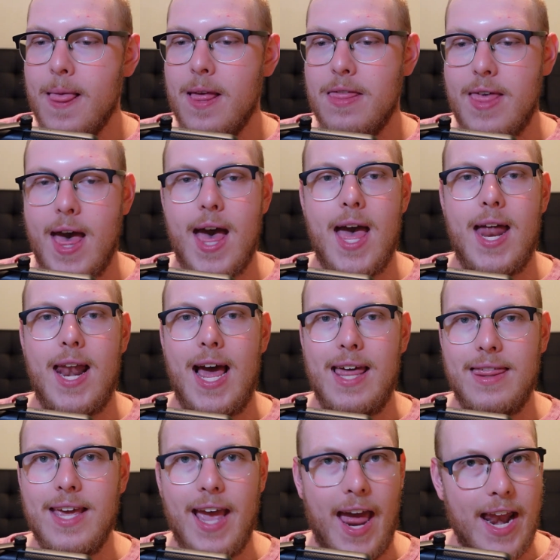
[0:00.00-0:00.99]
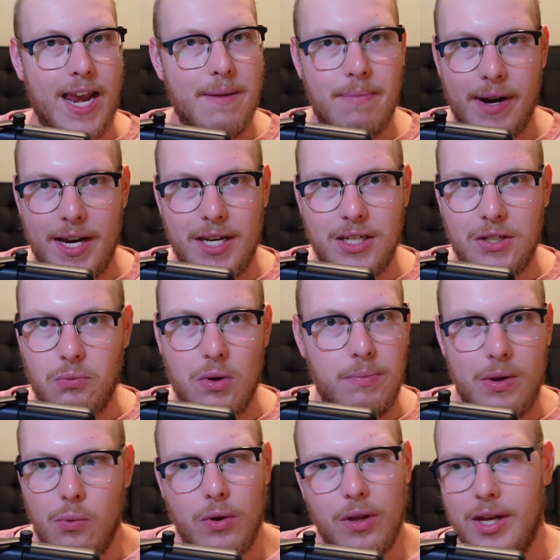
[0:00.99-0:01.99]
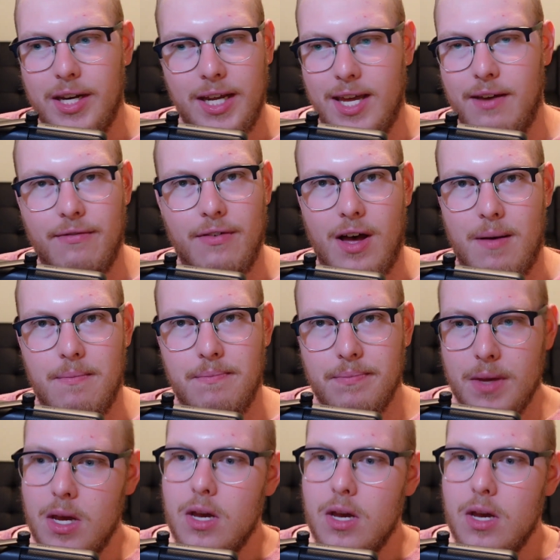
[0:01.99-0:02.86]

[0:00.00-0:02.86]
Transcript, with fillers: that I think anybody would be willing to give up.